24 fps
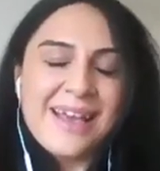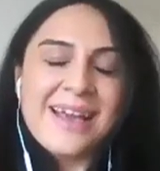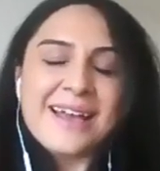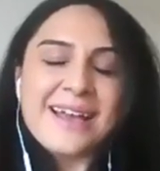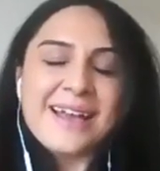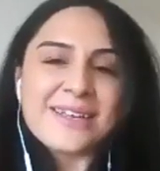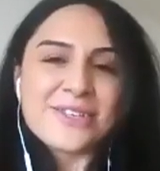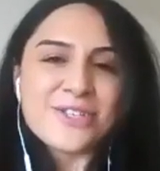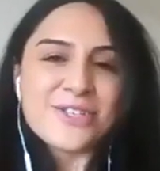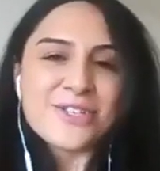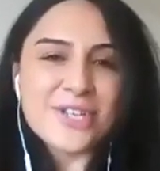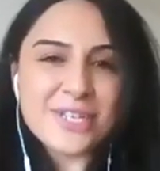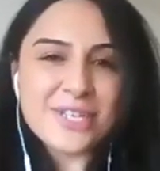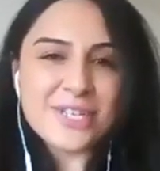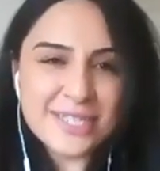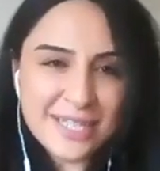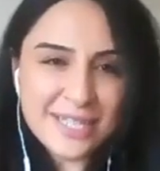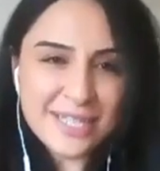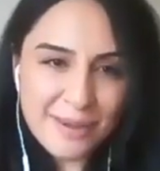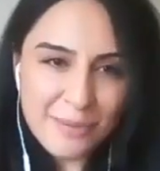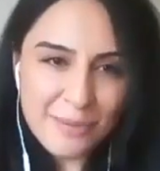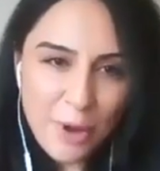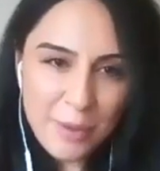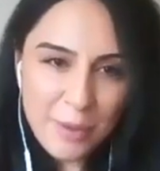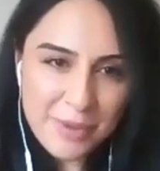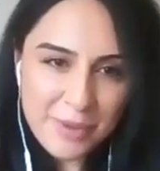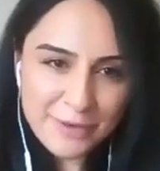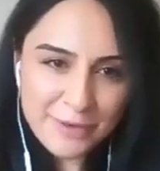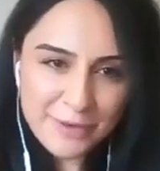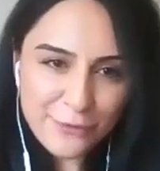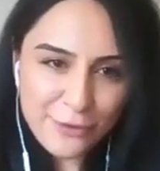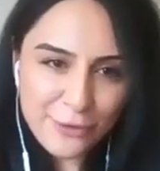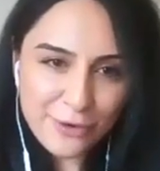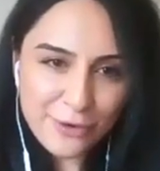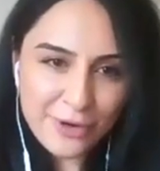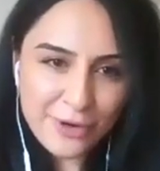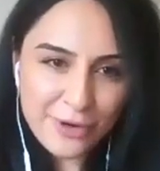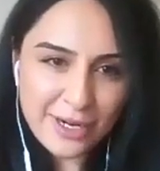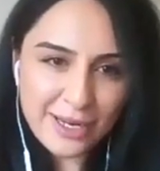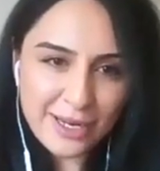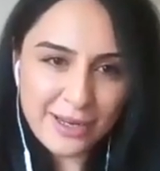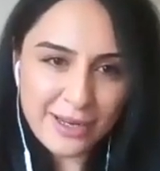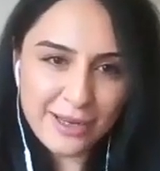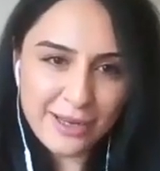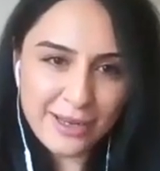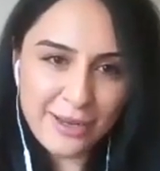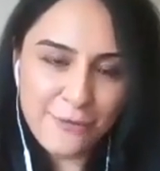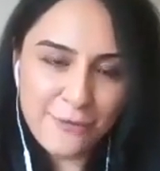Just a moment for
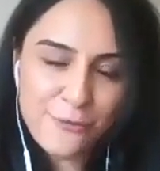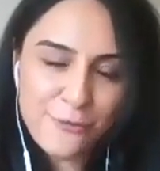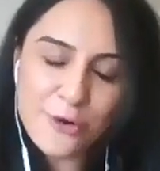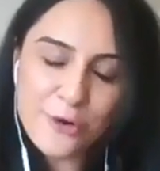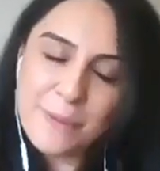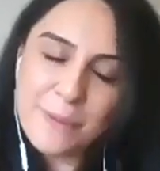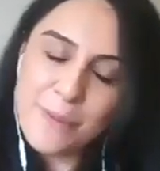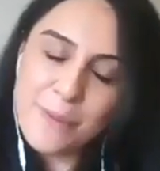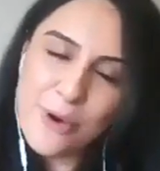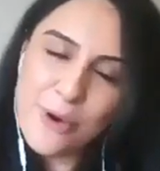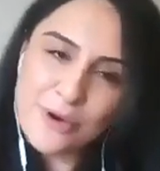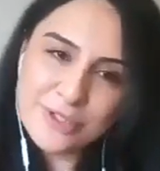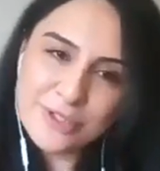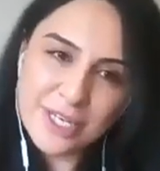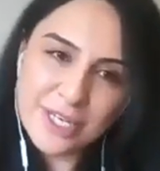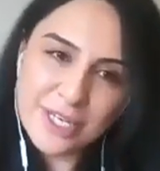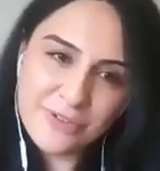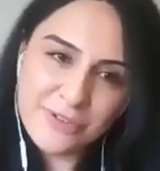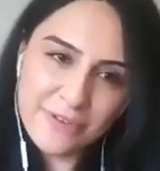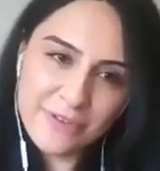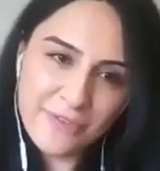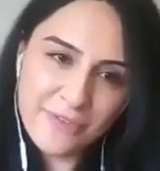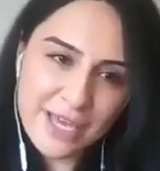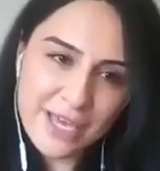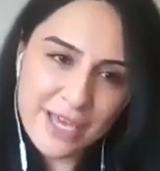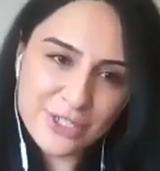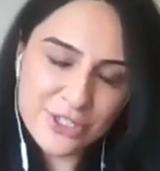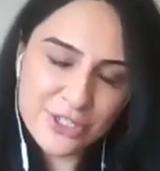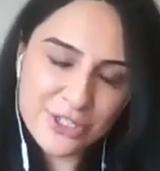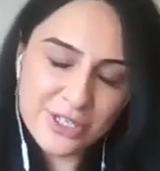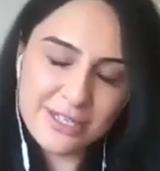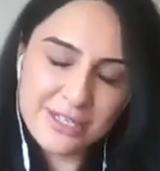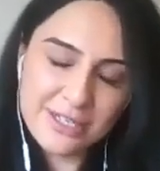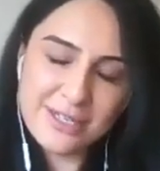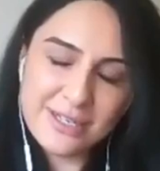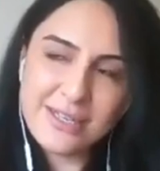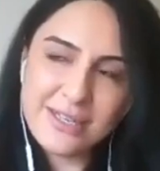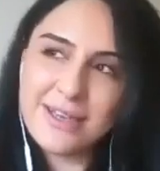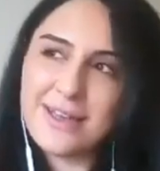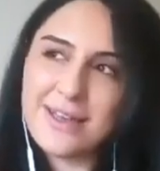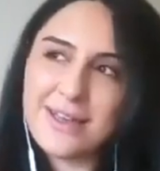a pause and reflection,